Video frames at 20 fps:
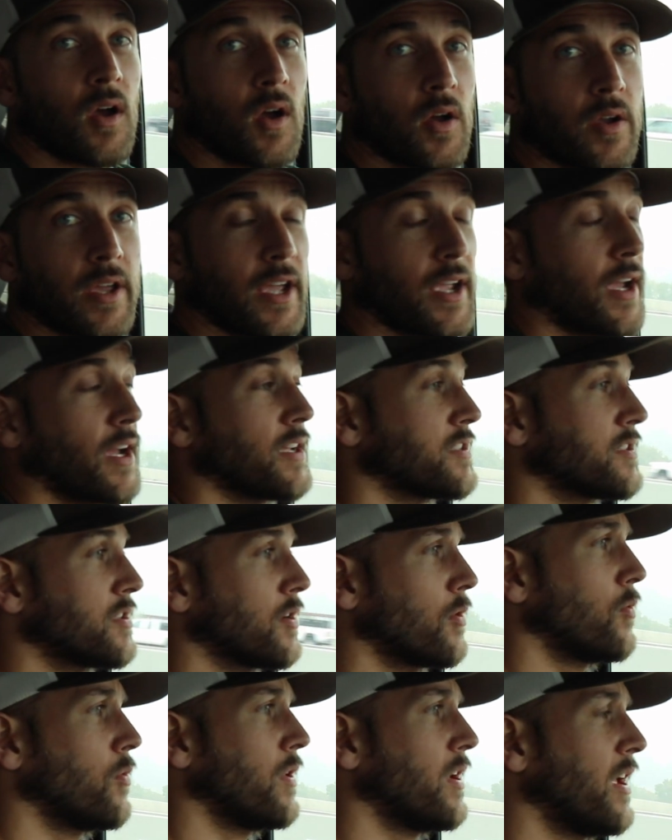Okay guys,
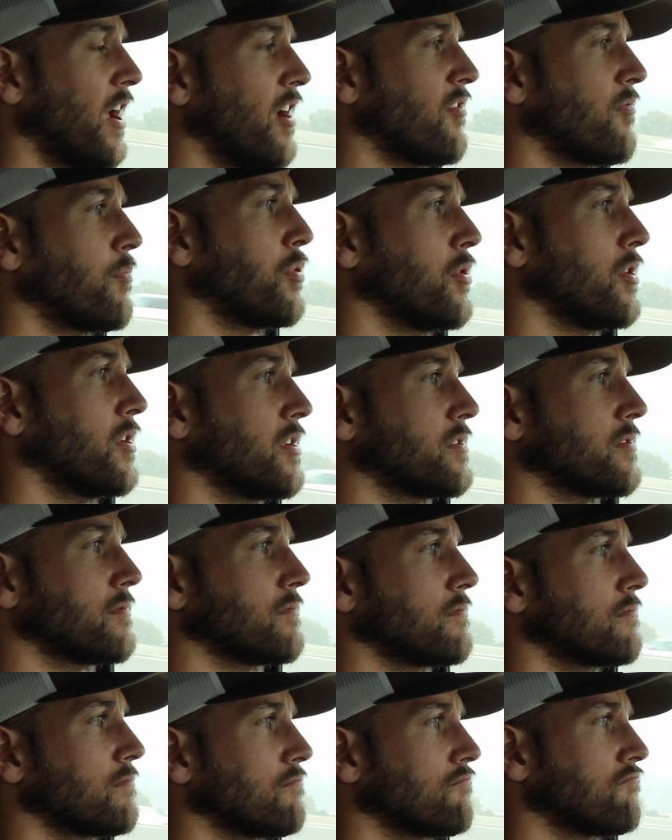so we have put,
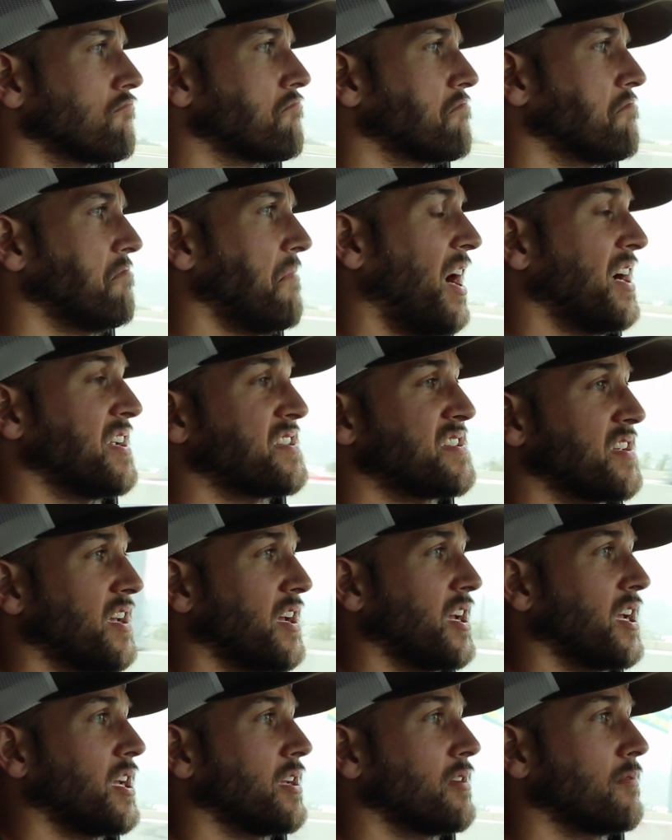I'd
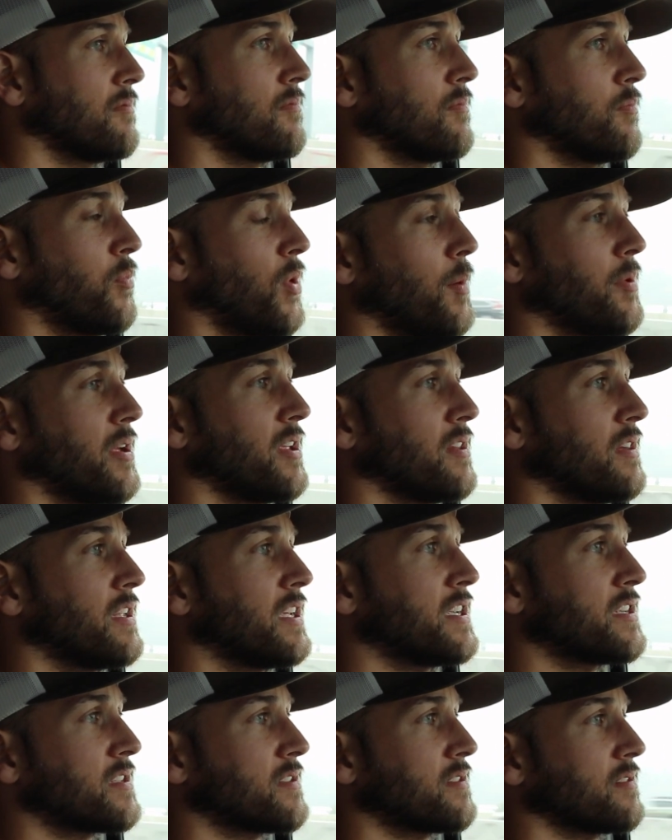say, probably at
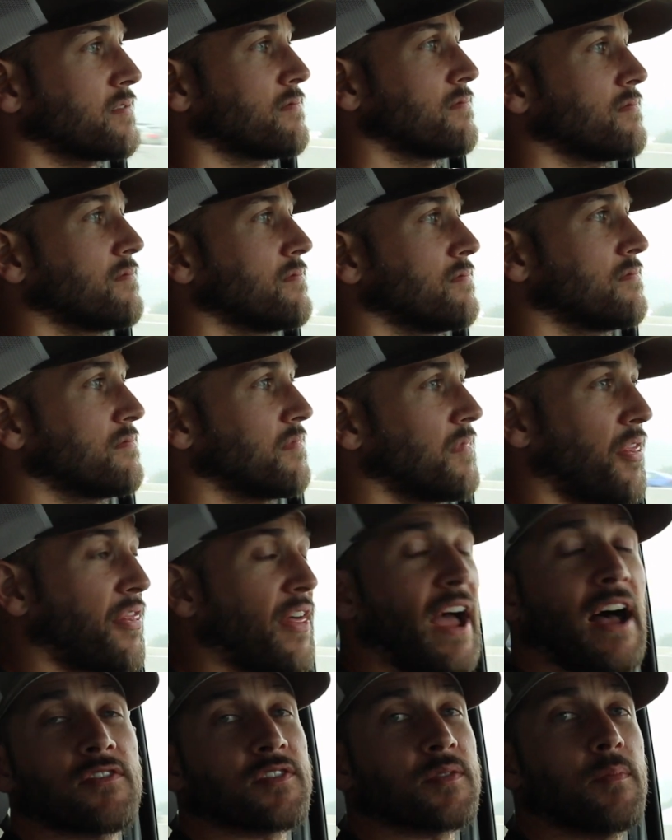least
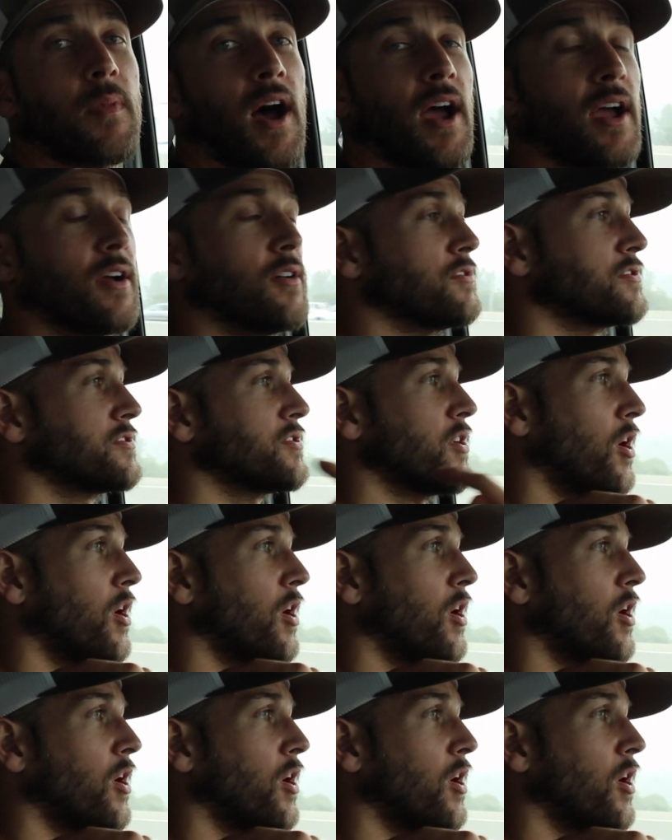1,000 miles